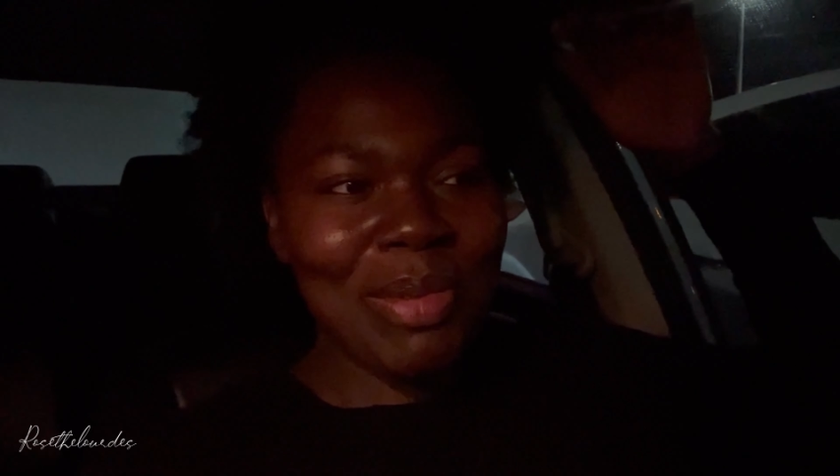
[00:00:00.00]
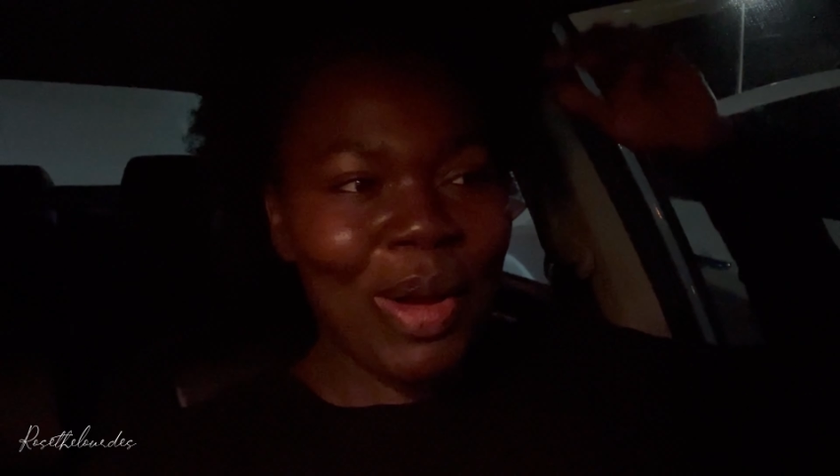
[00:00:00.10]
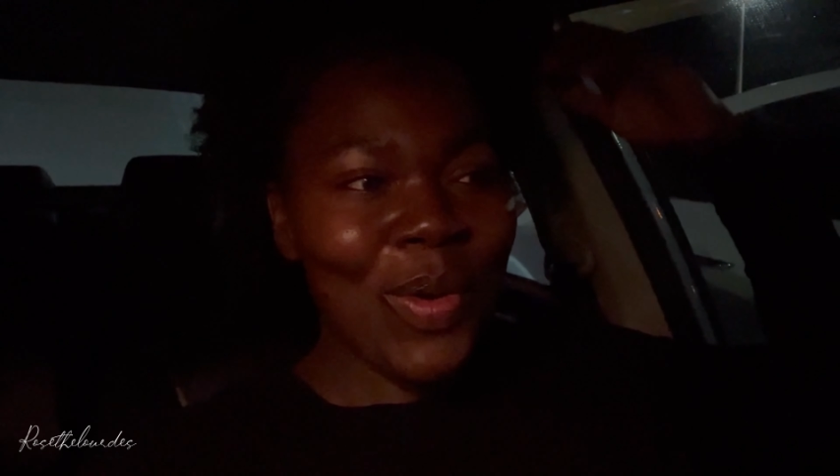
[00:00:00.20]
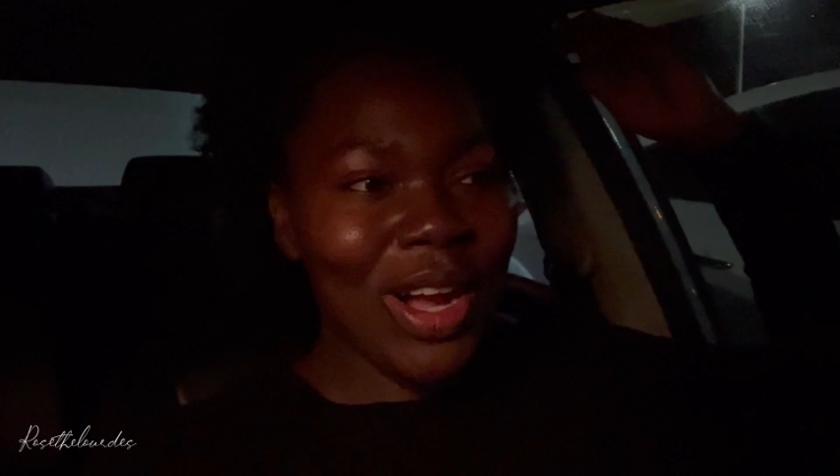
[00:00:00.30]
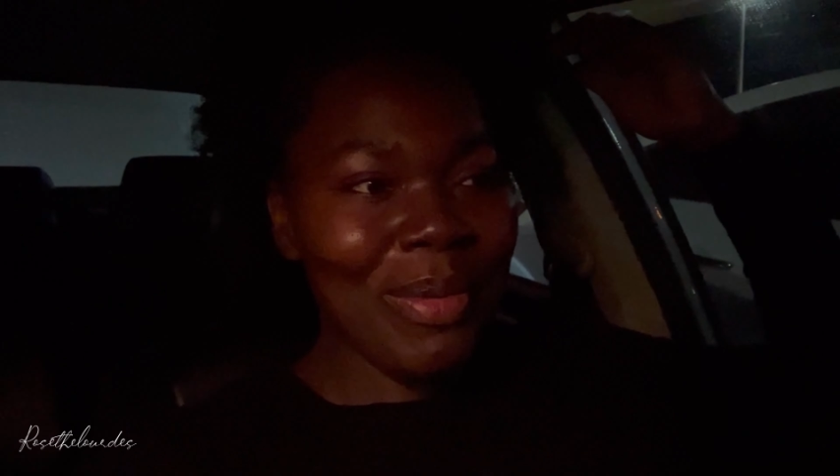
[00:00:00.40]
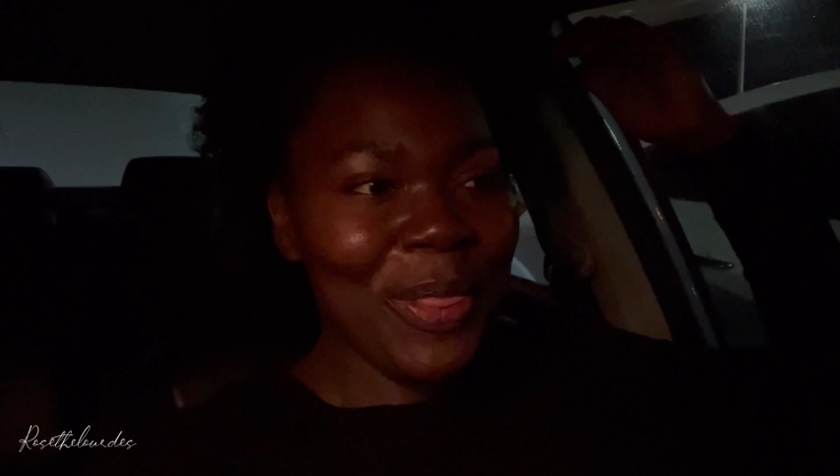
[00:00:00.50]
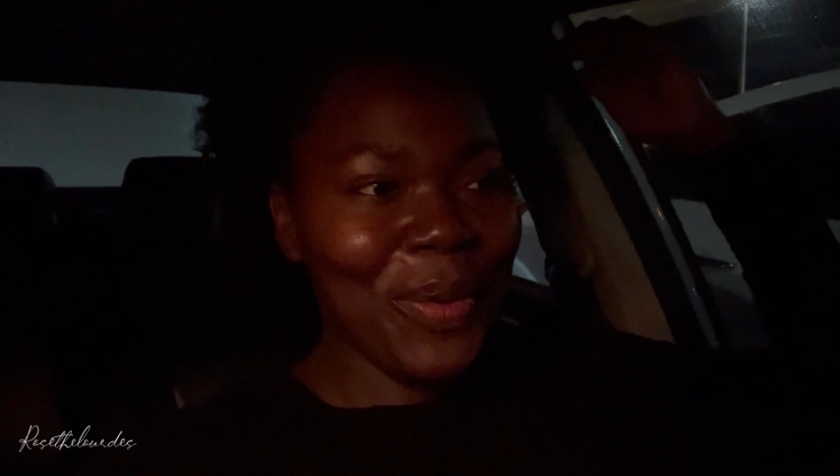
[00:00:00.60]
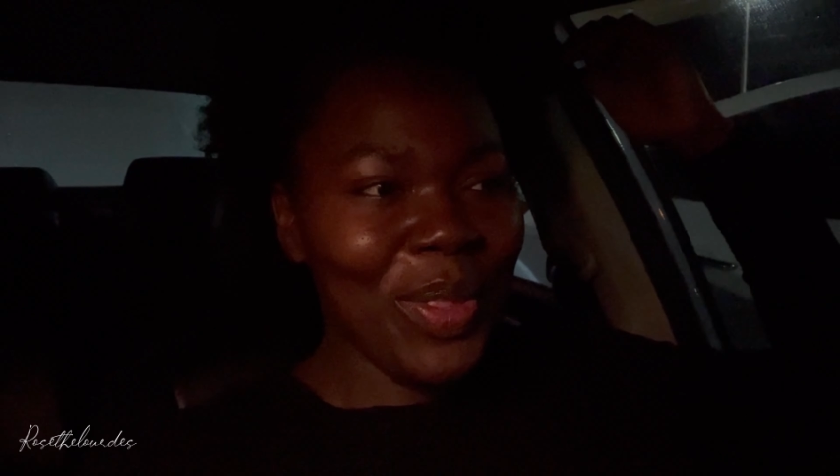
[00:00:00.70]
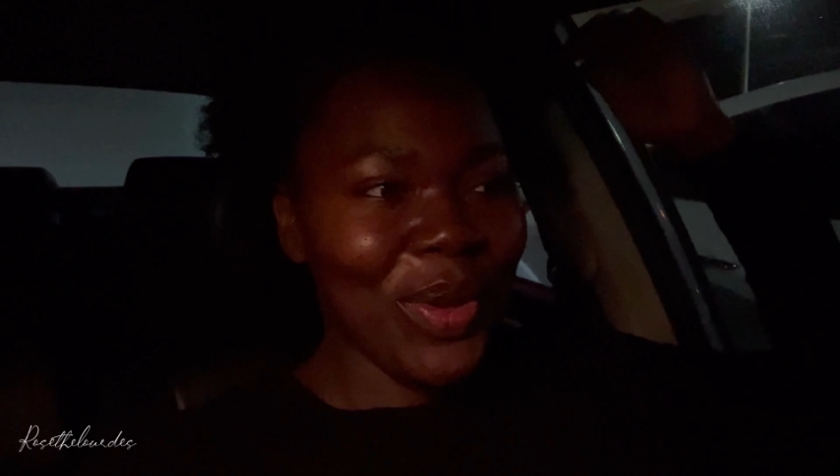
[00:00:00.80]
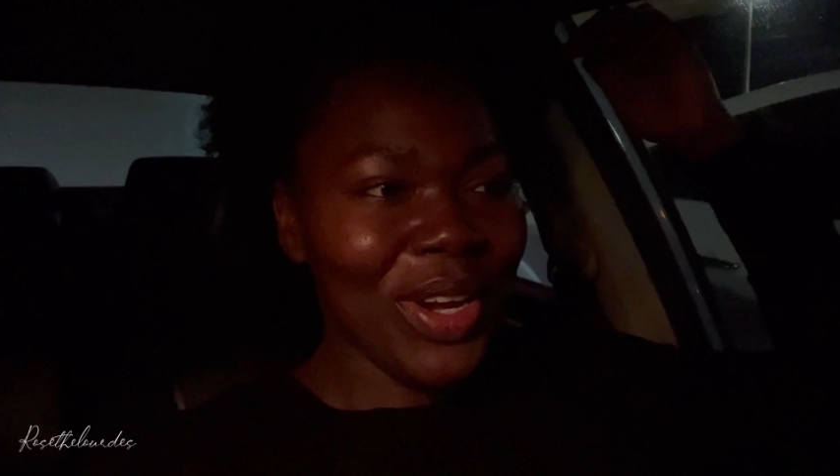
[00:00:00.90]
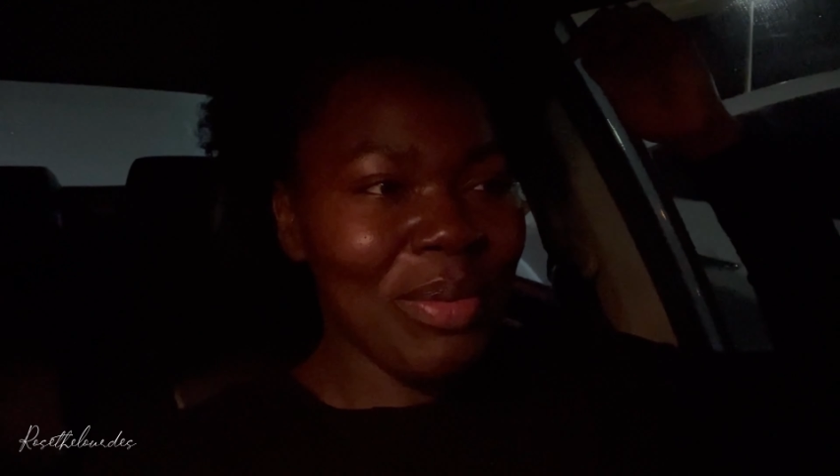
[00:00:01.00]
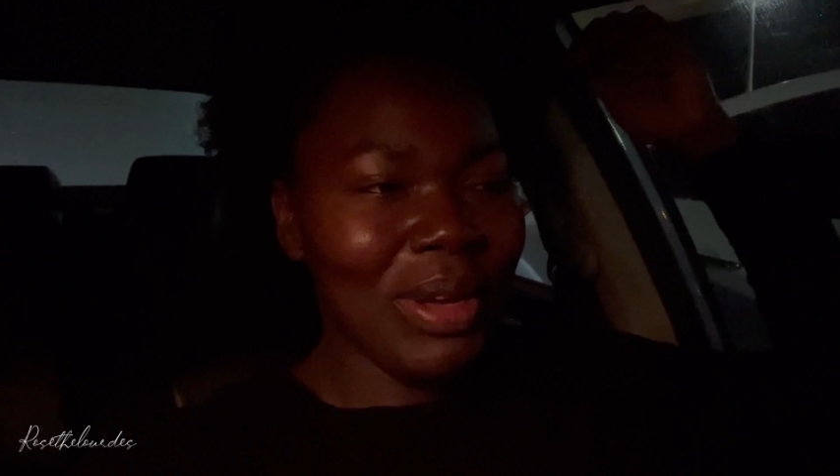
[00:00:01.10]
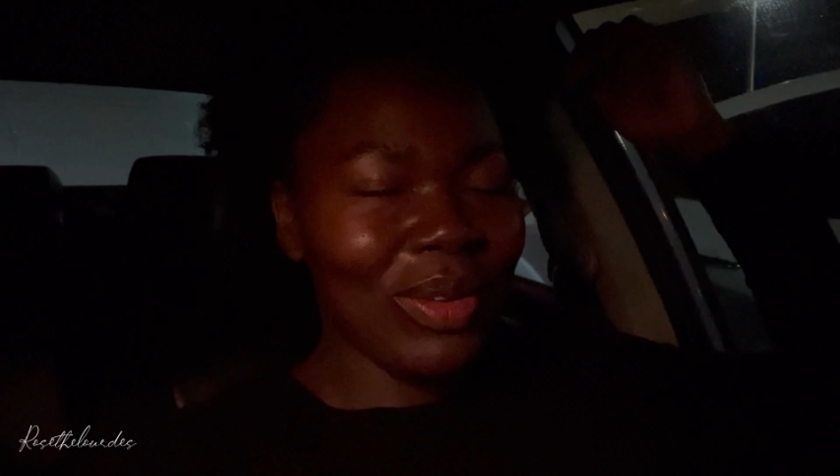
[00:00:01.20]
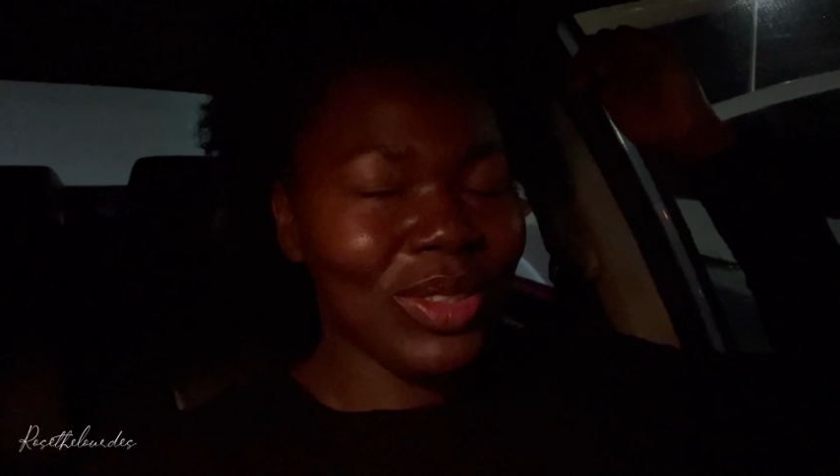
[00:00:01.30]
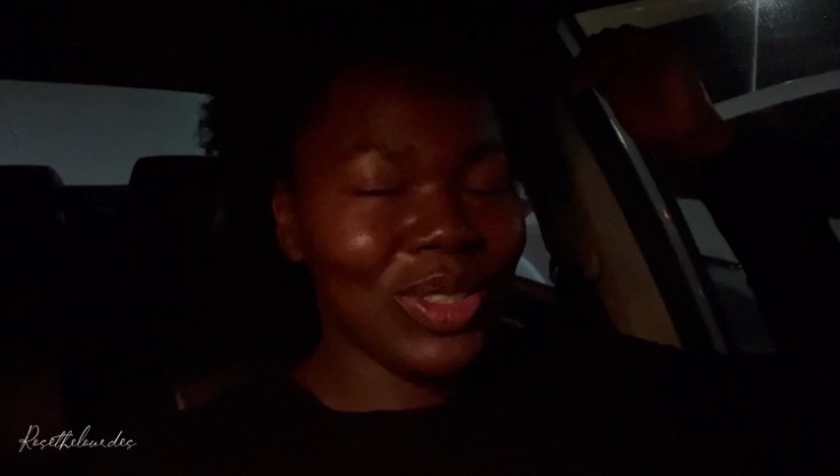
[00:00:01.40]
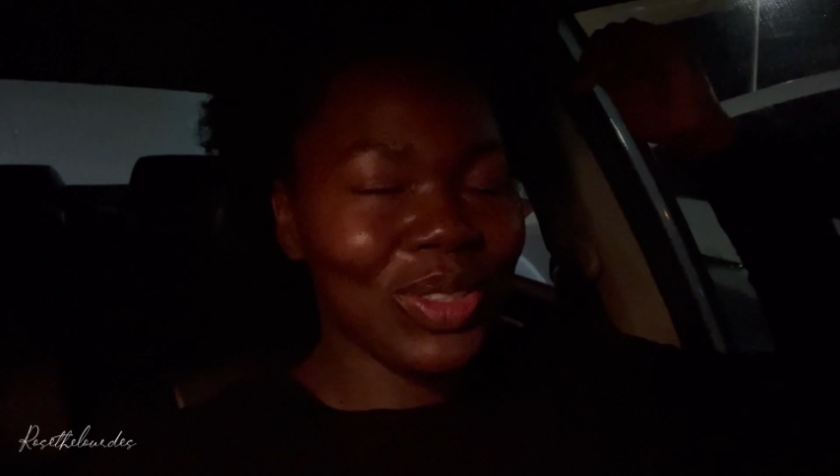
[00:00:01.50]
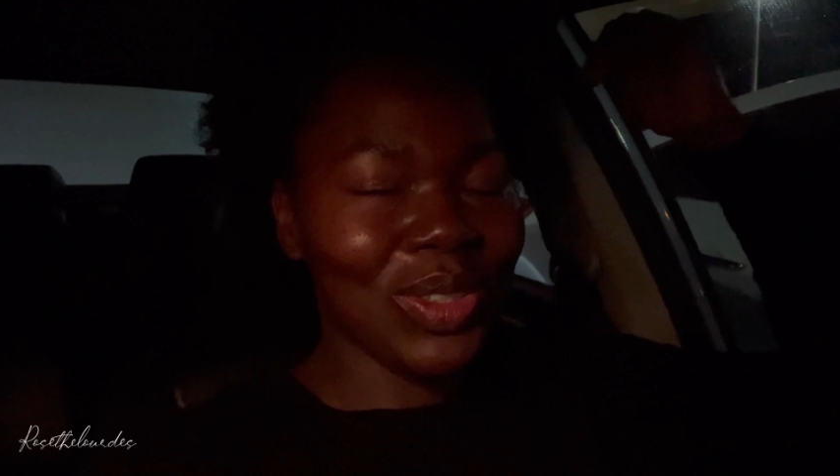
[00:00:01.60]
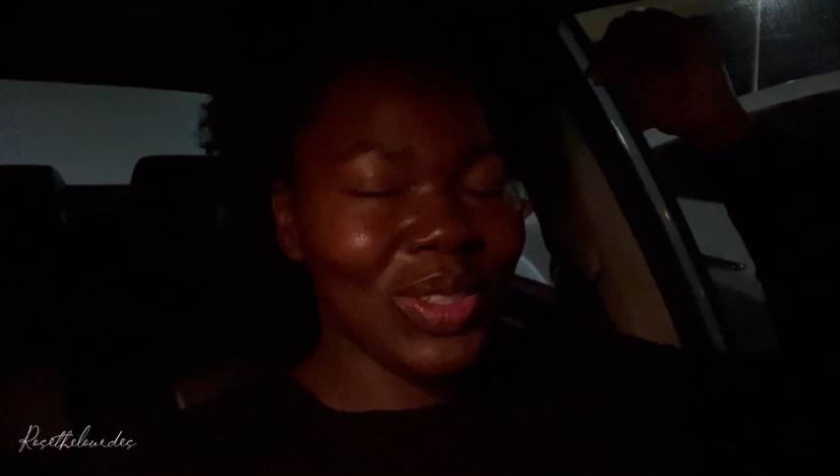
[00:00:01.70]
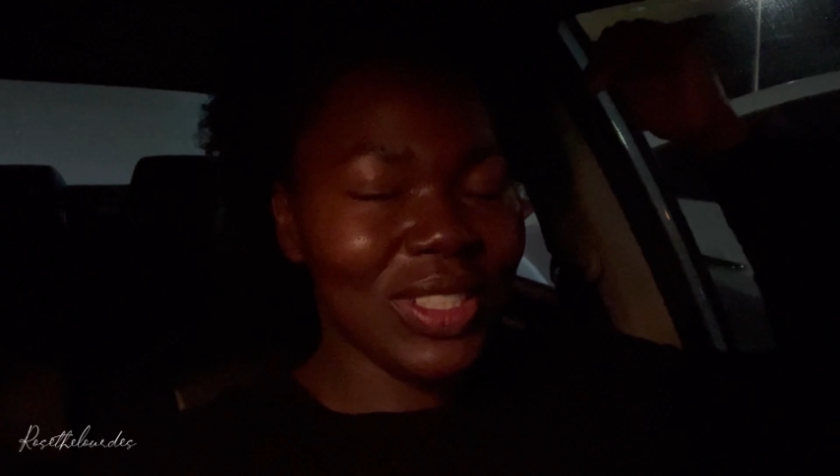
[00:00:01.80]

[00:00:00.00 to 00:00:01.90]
I woke up at three thirty, but I was so